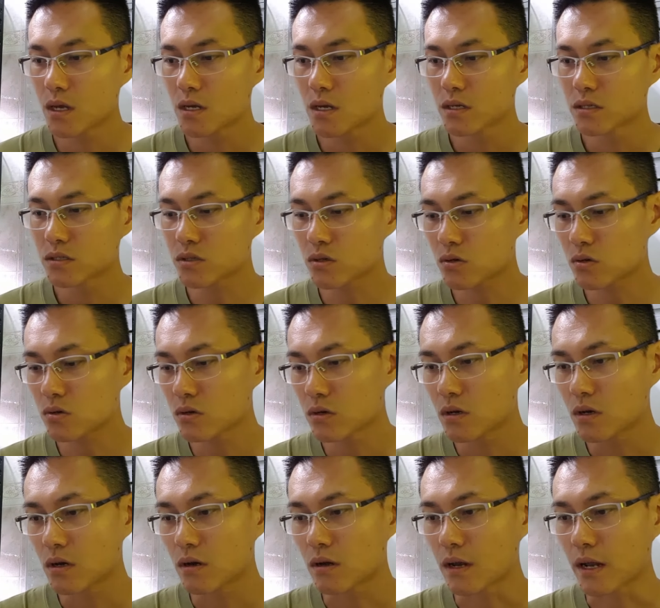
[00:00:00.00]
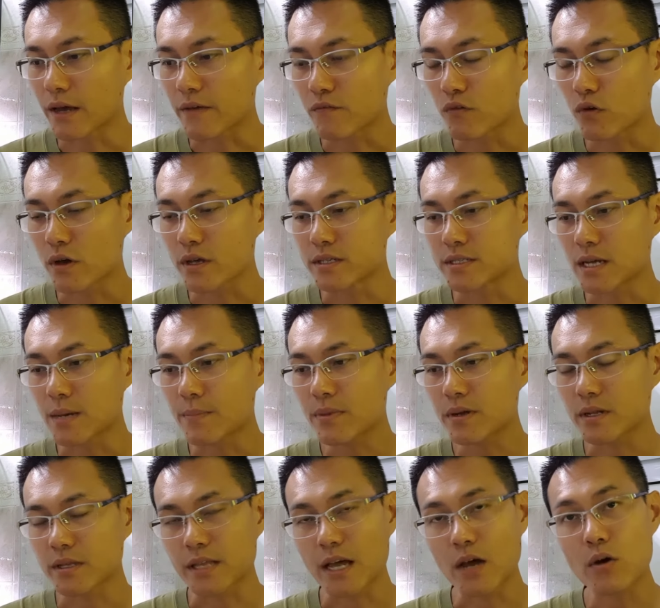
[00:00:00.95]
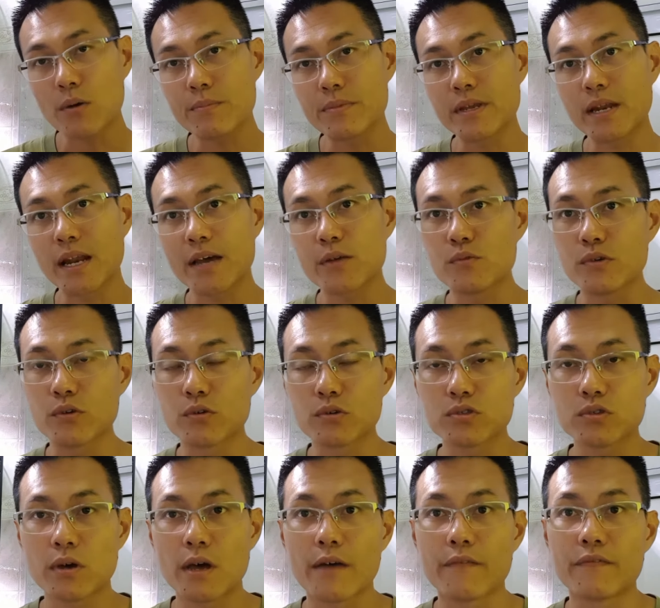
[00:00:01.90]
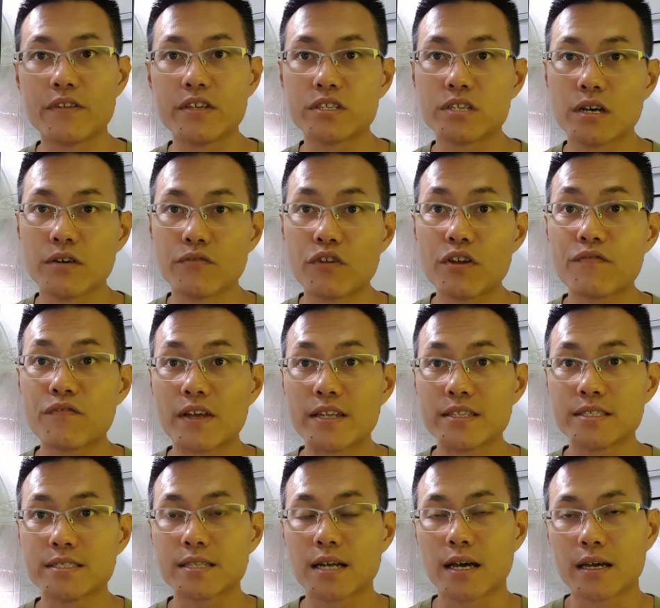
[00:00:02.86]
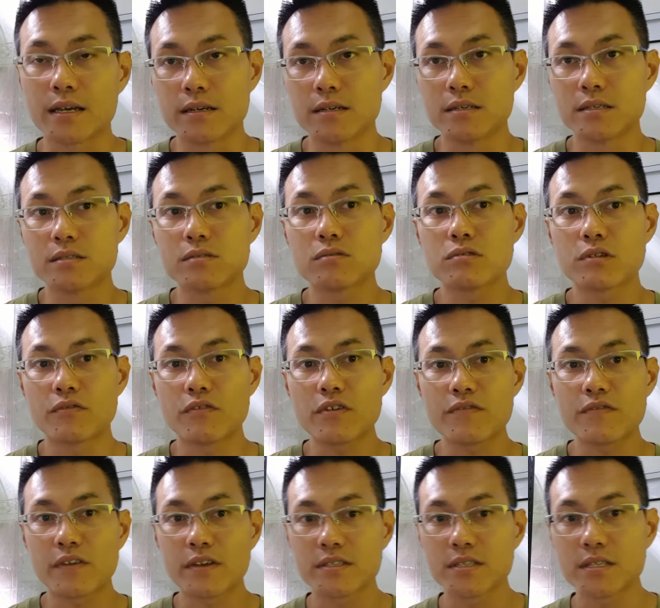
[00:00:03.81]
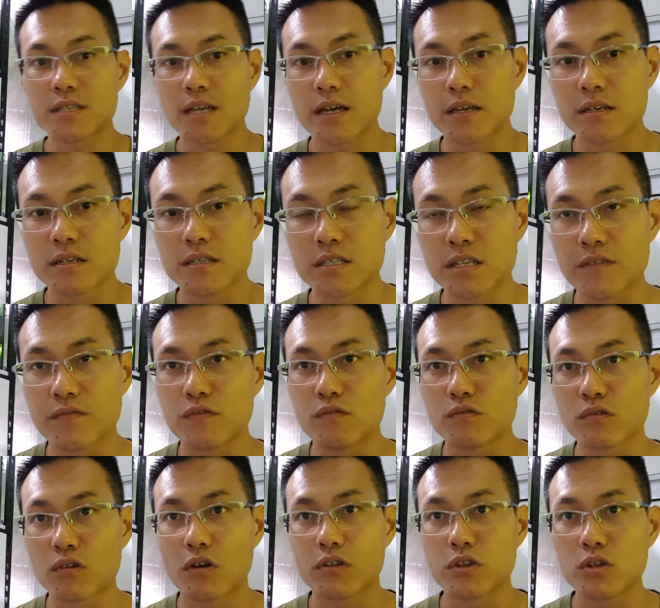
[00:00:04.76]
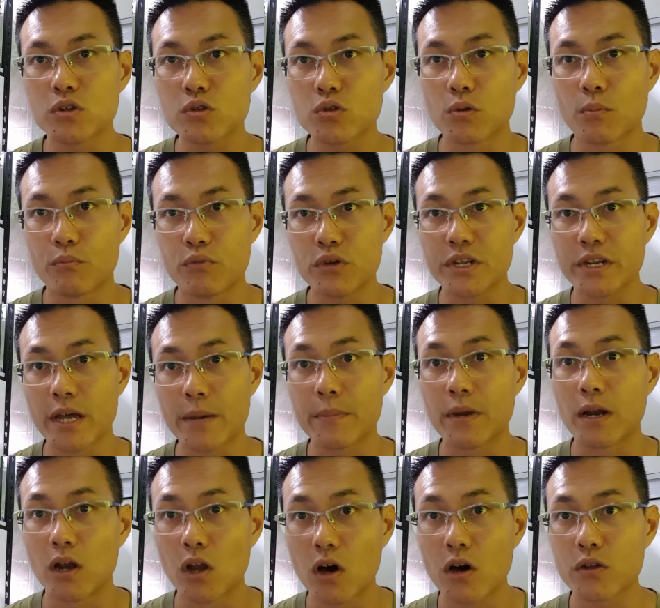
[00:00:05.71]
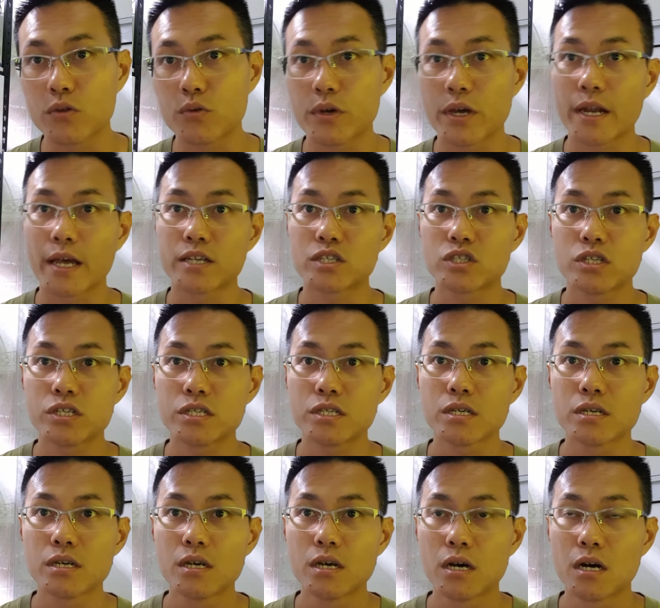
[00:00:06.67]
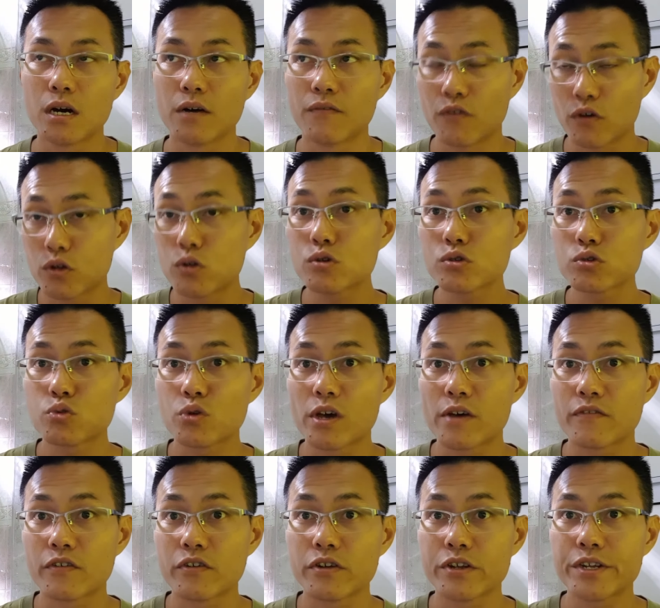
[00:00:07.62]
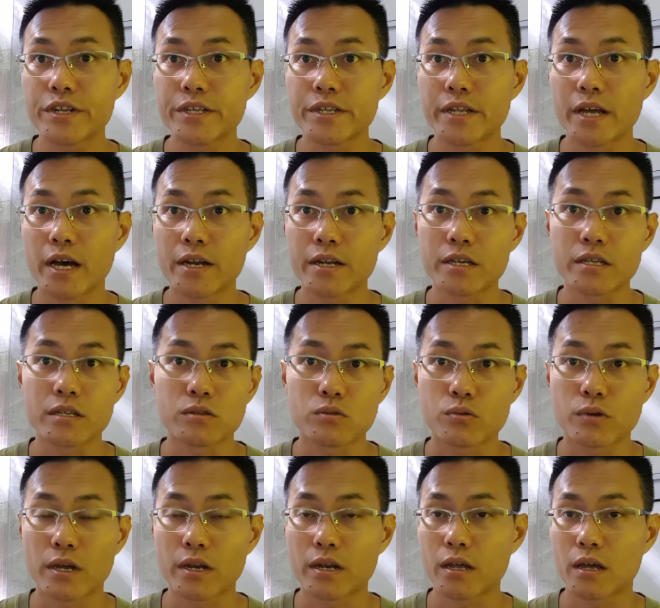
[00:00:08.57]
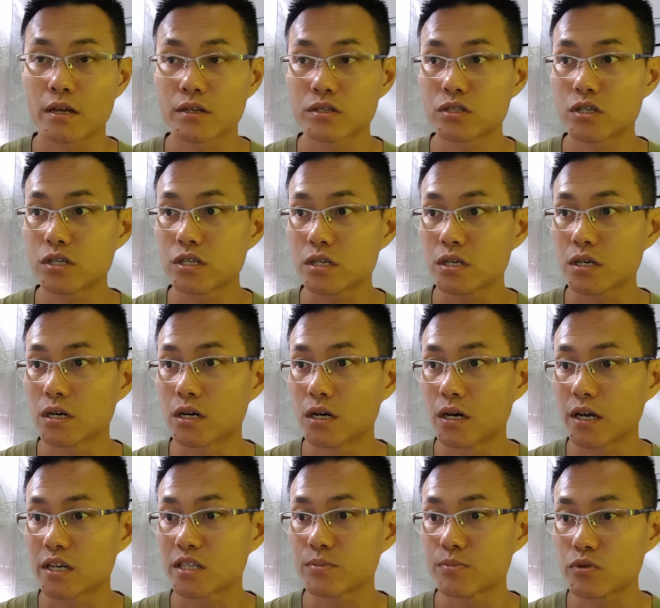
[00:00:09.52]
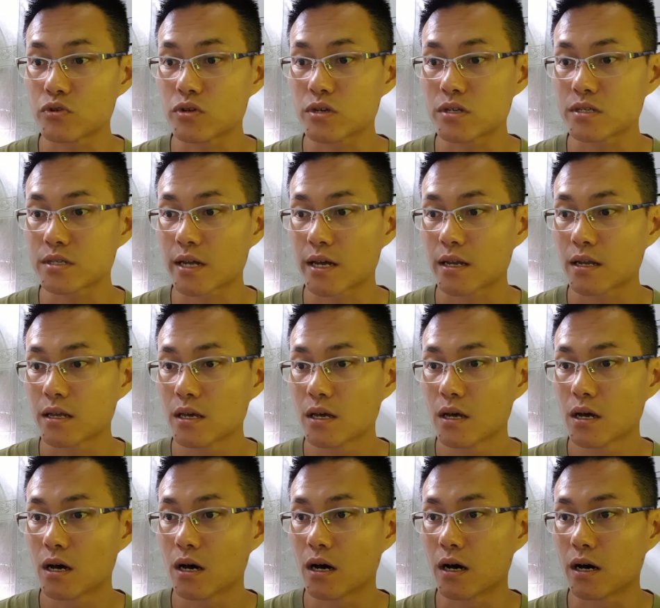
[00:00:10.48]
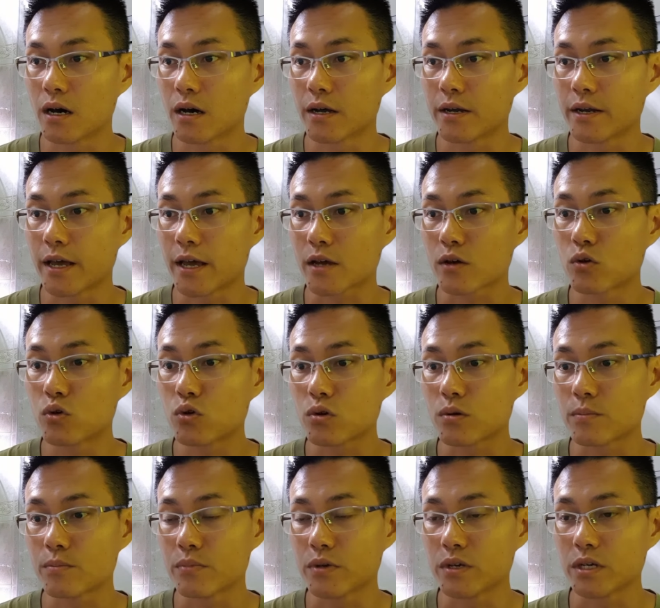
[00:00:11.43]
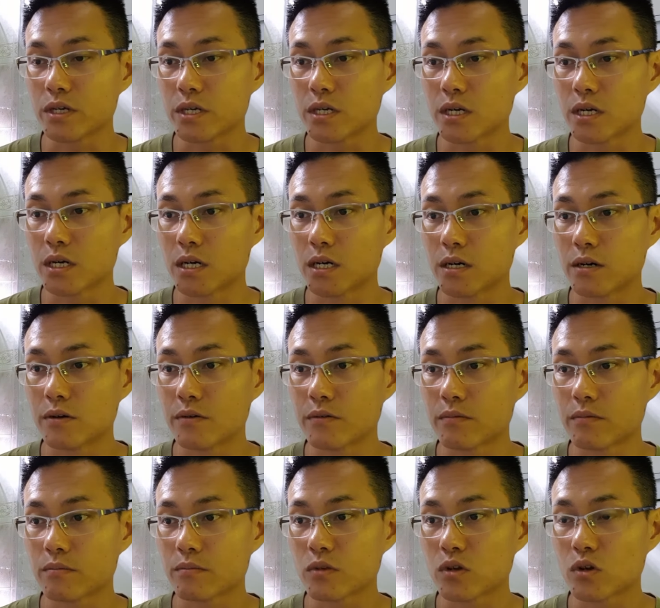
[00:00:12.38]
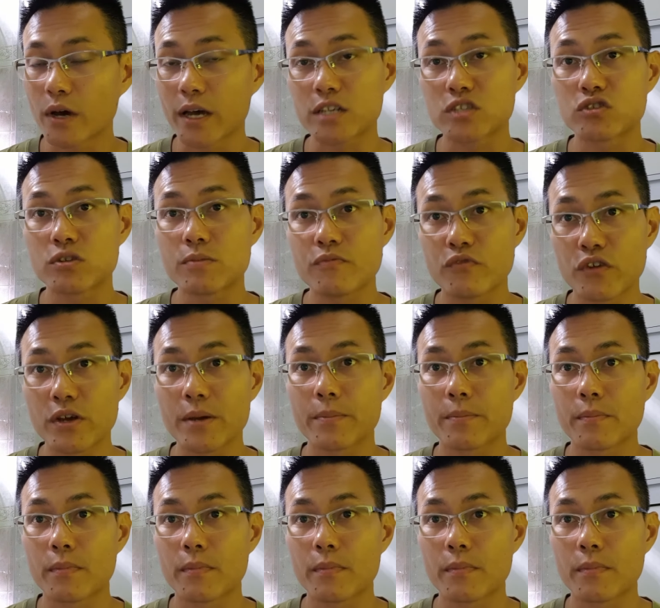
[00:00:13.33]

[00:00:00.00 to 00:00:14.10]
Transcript: So like for example, the Taiwan B line, we also have this red fancy tiger. So the red fancy tigers, if you continue to breed them a lot, you can actually, for those who have already done it, you can actually experience that there could be extreme red